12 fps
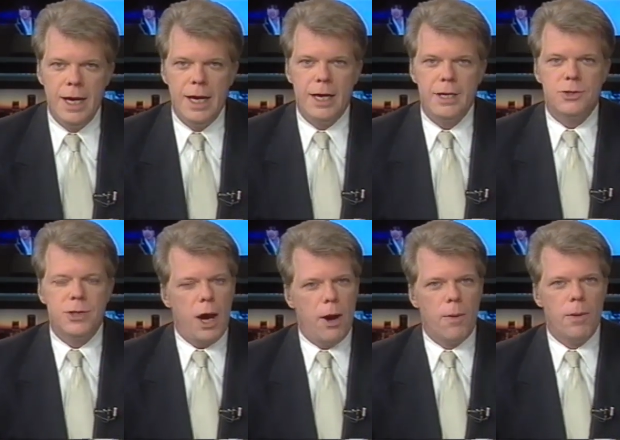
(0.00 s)
It is
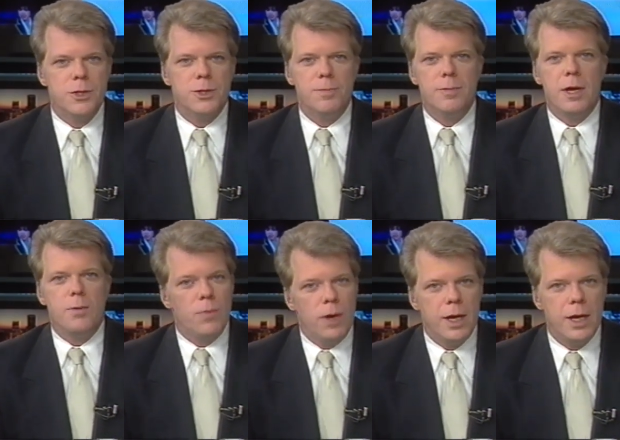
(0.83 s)
terrorism that
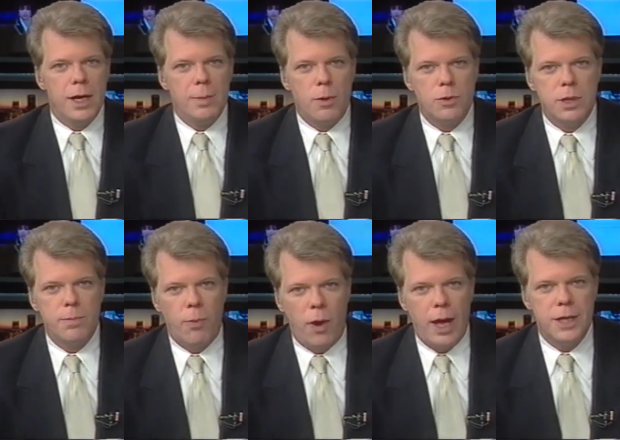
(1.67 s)
we, in a mostly
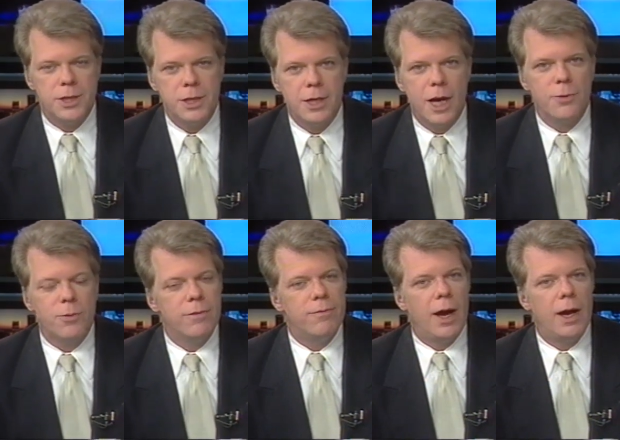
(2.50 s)
Protestant
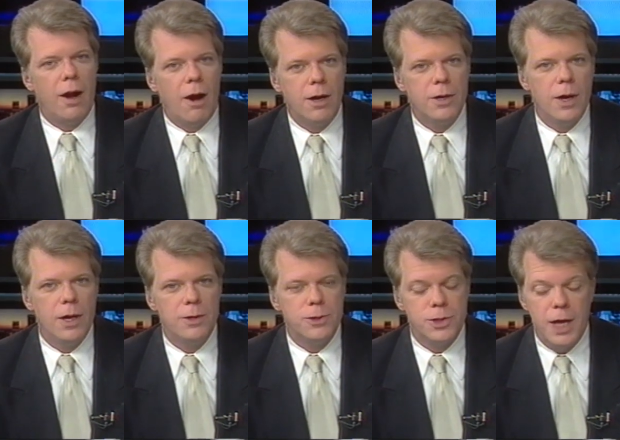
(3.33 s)
country, find hard to
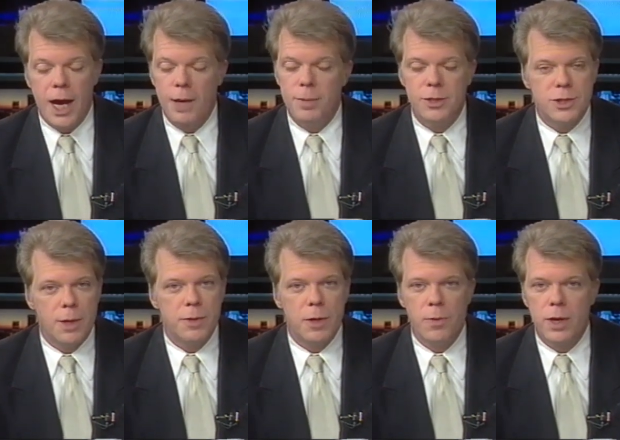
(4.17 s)
understand, but
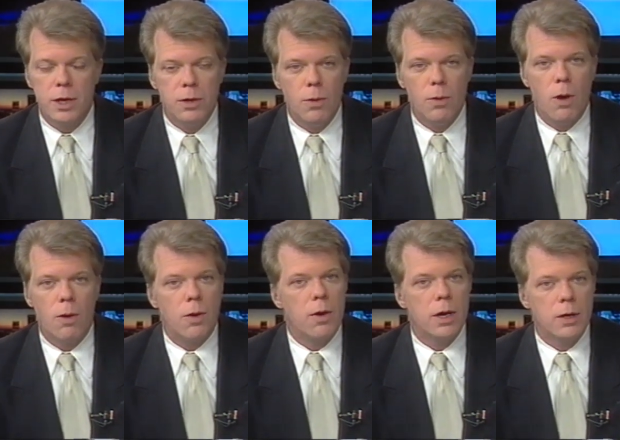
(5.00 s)
something we can no
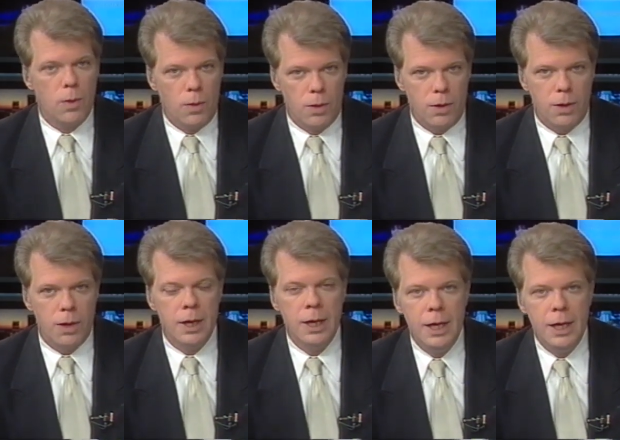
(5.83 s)
longer ignore.